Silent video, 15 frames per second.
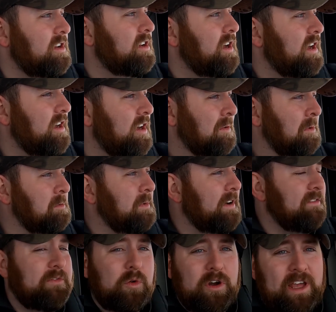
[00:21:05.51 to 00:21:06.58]
almost
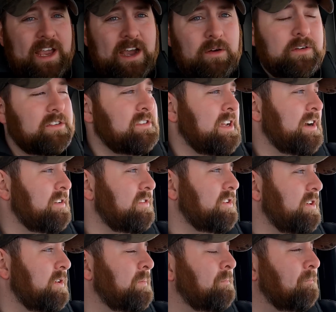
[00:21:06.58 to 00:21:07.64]
about 40 hours now.
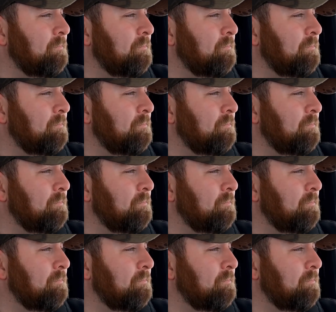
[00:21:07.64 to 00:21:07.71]
So